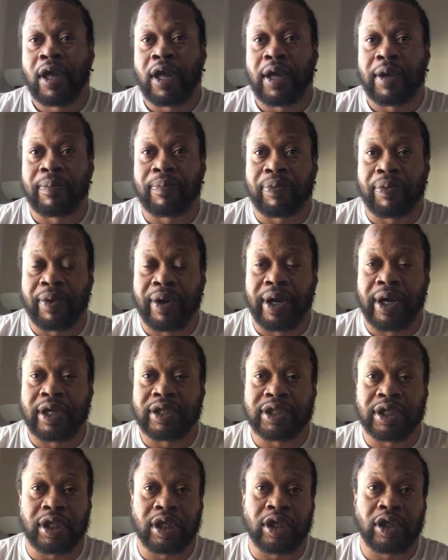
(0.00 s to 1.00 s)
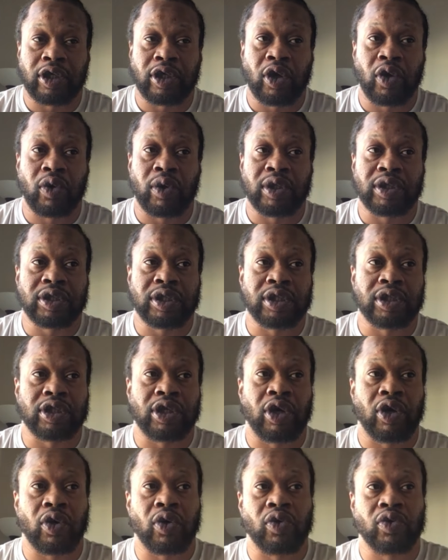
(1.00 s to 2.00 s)
and prayers and condolences
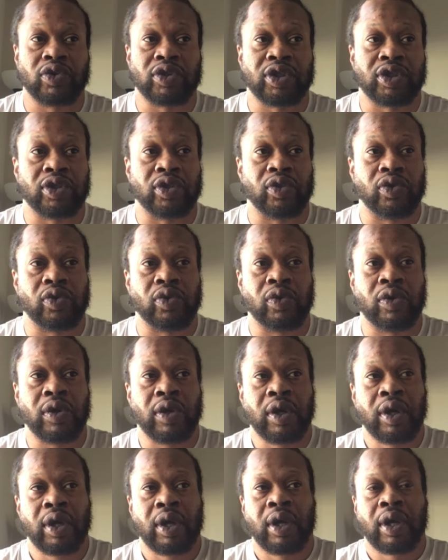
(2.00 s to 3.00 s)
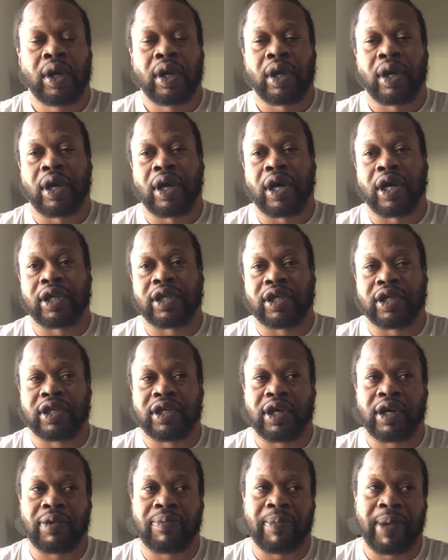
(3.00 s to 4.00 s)
goes to the
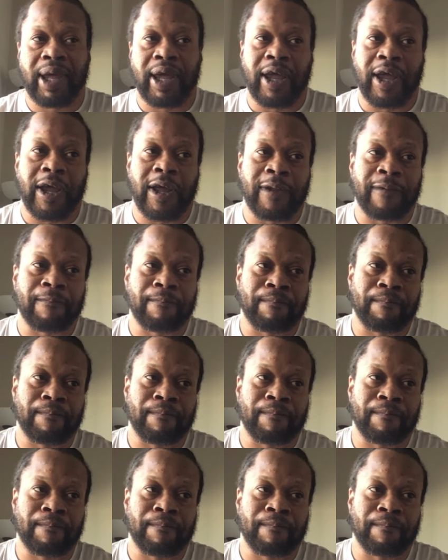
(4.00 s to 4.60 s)
young man